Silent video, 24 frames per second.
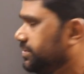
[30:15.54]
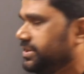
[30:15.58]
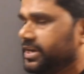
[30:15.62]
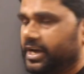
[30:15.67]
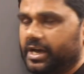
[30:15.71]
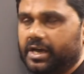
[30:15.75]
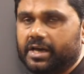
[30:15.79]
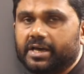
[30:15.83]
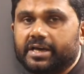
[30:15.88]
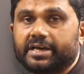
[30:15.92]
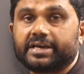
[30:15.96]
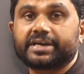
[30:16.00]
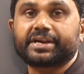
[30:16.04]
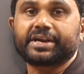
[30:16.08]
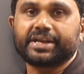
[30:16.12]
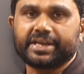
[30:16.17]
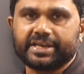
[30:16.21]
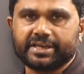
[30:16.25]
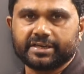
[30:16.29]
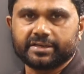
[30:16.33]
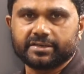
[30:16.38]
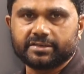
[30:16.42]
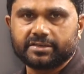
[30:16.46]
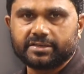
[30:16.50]
the
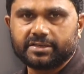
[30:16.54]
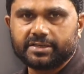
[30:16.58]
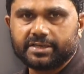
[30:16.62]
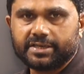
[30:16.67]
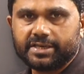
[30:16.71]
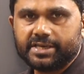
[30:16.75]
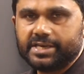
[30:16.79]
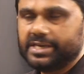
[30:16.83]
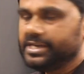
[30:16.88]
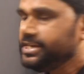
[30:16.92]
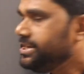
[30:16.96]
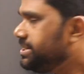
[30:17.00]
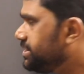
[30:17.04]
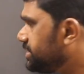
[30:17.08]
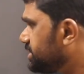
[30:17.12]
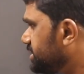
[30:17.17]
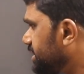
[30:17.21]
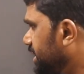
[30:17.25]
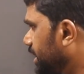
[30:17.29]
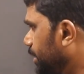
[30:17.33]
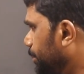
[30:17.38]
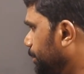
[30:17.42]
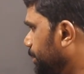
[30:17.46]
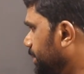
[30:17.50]
ring is
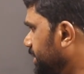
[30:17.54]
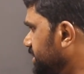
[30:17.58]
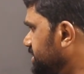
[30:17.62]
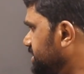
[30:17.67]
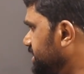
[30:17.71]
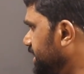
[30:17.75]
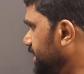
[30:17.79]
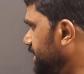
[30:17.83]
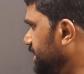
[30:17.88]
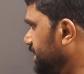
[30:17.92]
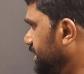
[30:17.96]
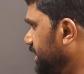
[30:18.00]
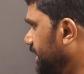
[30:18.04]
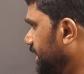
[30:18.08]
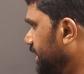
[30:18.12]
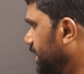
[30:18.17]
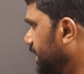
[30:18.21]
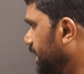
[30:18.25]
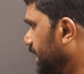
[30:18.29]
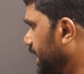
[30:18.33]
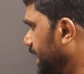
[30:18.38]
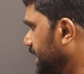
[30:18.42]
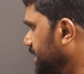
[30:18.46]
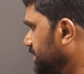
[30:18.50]
represented
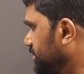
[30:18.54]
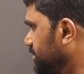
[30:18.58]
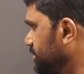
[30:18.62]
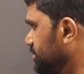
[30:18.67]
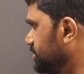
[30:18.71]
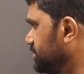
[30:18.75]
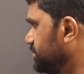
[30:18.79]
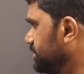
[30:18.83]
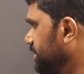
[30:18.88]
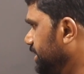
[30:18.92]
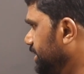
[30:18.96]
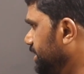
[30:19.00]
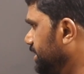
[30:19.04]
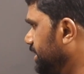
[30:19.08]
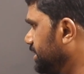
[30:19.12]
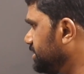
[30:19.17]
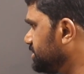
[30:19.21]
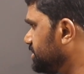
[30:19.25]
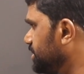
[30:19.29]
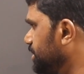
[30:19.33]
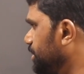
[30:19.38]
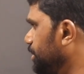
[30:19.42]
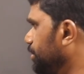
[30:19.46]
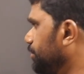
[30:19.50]
like this,
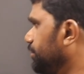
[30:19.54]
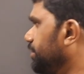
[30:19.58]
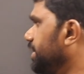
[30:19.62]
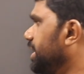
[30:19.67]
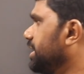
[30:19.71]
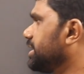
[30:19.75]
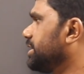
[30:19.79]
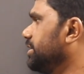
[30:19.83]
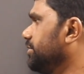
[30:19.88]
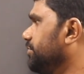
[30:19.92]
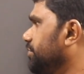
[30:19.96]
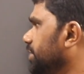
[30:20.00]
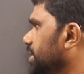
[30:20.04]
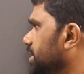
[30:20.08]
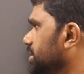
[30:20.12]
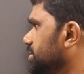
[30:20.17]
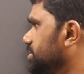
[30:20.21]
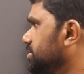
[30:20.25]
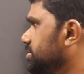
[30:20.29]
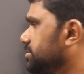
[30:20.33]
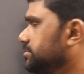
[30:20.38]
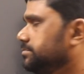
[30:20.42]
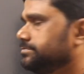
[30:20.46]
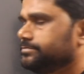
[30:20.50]
intensity of electric
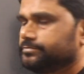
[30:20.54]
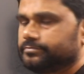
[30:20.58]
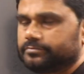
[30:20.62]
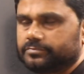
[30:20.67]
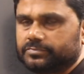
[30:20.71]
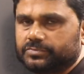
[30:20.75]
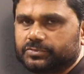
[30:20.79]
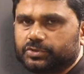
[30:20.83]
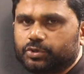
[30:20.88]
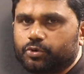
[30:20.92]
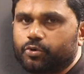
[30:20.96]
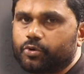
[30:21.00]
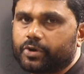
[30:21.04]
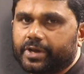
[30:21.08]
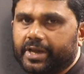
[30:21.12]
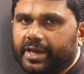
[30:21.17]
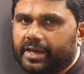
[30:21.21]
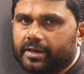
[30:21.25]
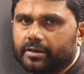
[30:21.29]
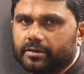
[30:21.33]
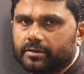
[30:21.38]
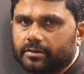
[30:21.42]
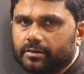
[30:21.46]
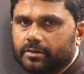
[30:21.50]
fields.
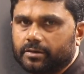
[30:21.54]
Okay.